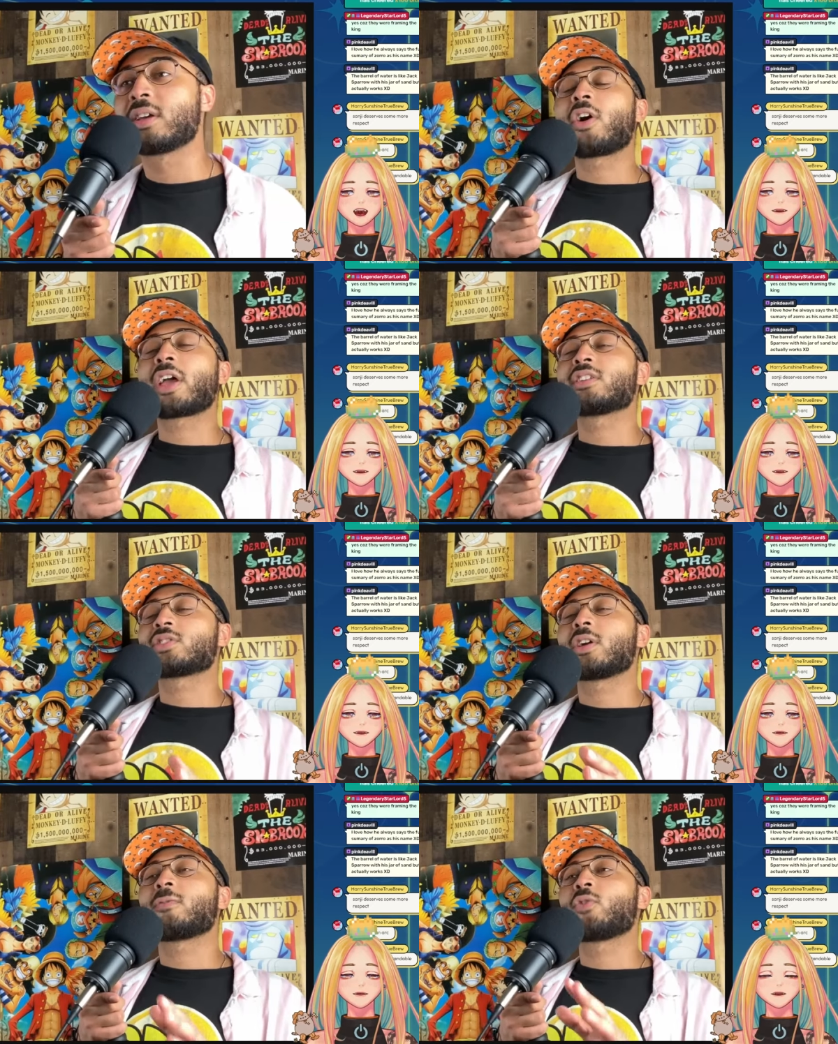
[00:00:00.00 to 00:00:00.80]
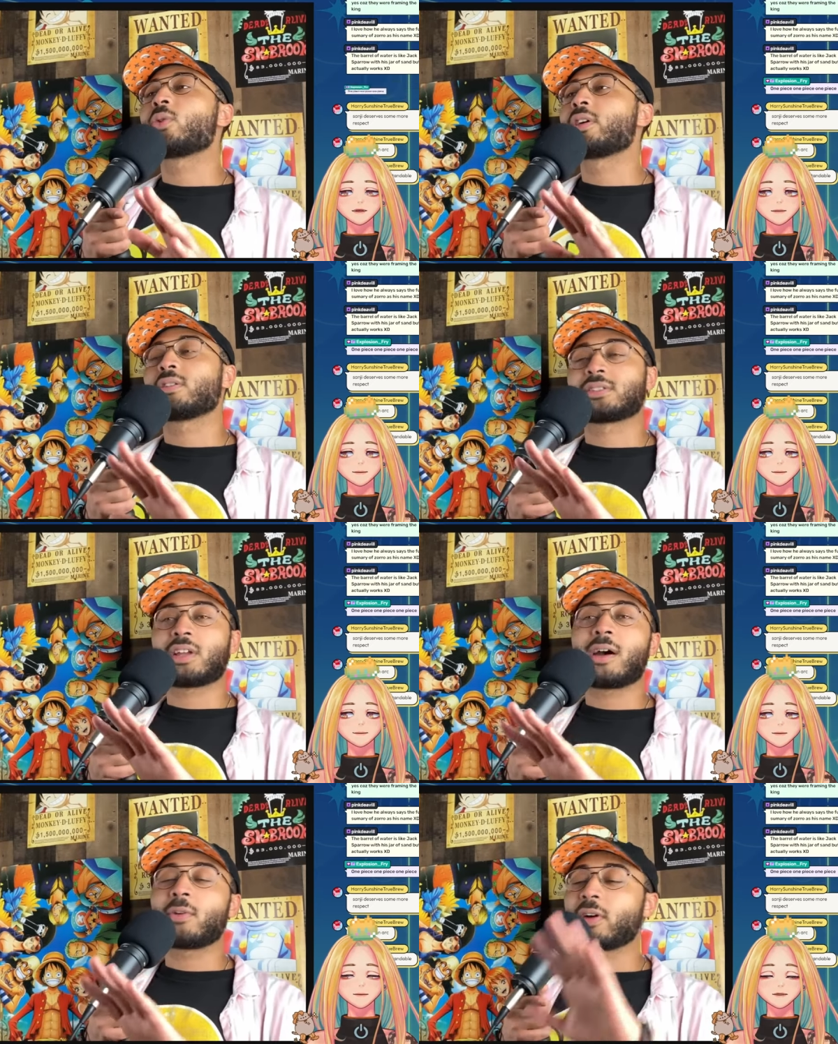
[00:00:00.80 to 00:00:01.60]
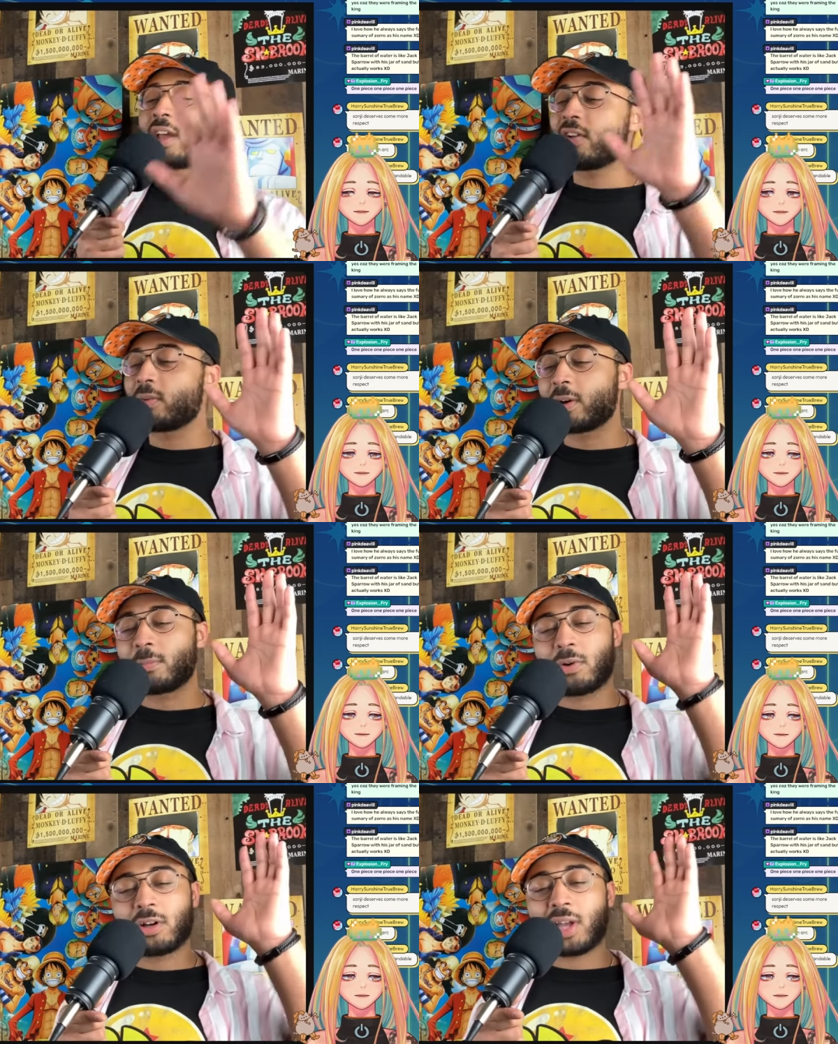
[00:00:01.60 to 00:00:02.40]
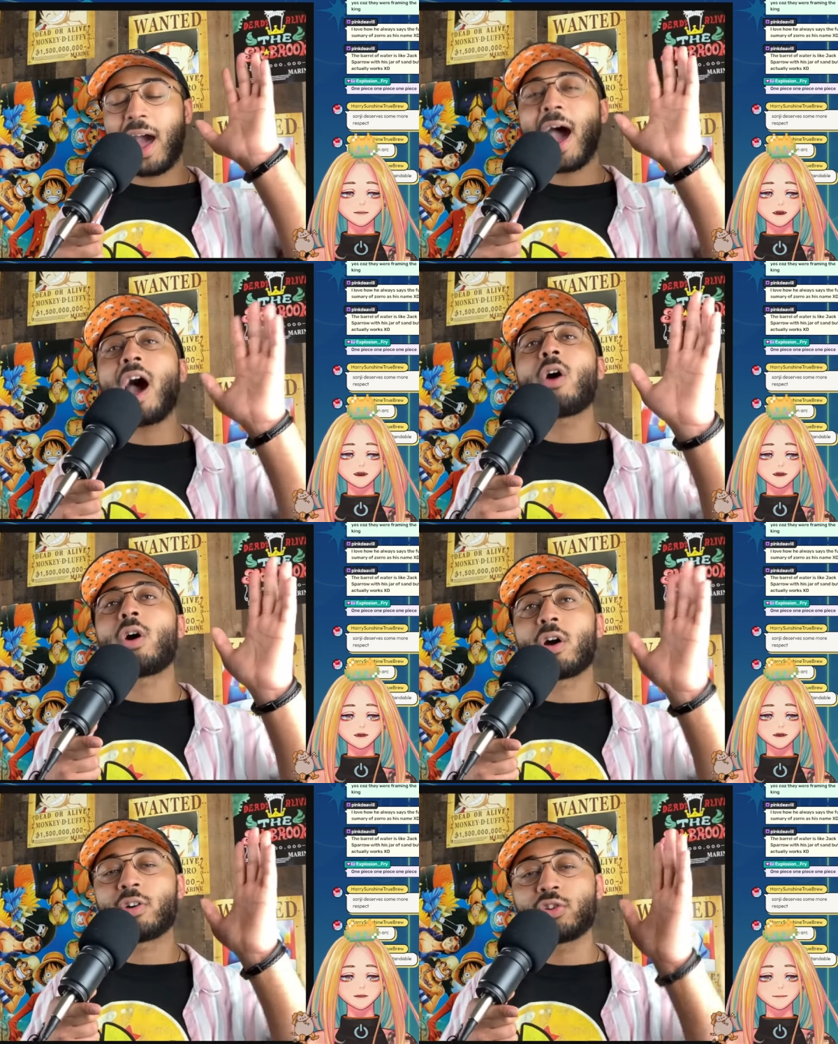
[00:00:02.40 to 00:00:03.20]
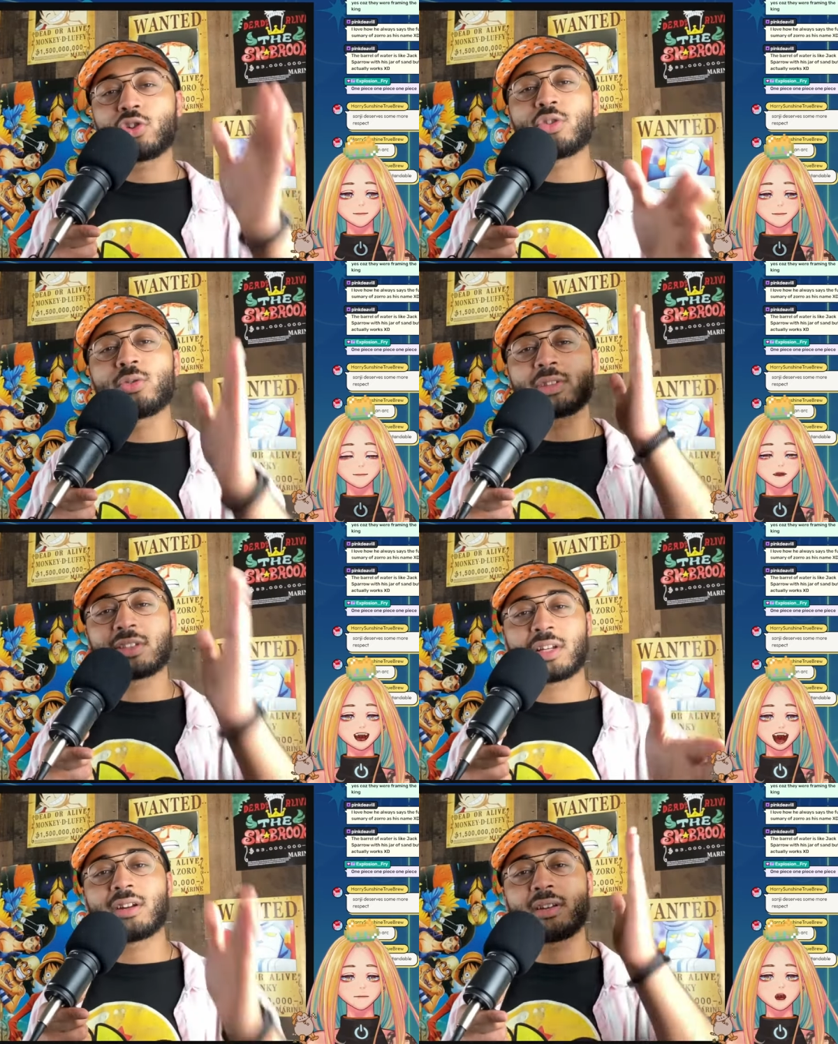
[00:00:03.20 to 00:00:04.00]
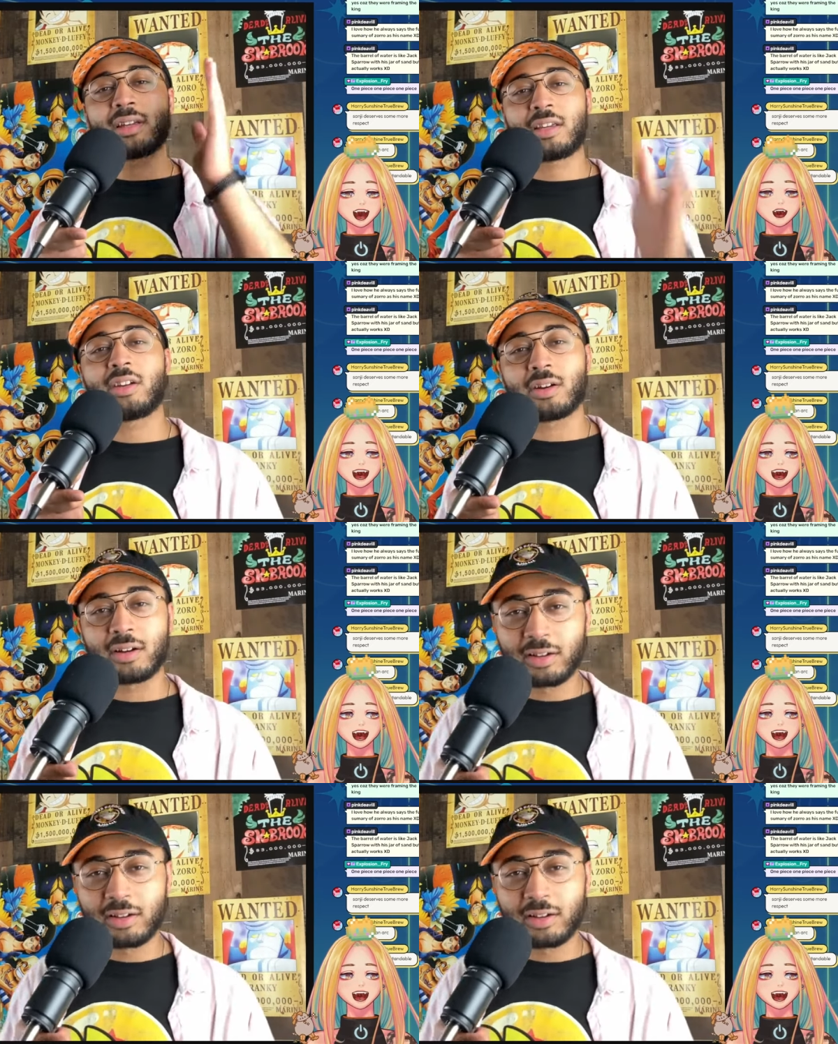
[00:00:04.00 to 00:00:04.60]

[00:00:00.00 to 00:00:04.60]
Speaker 1: what? Okay, for real, stop. Okay, everybody pause. How are you still here?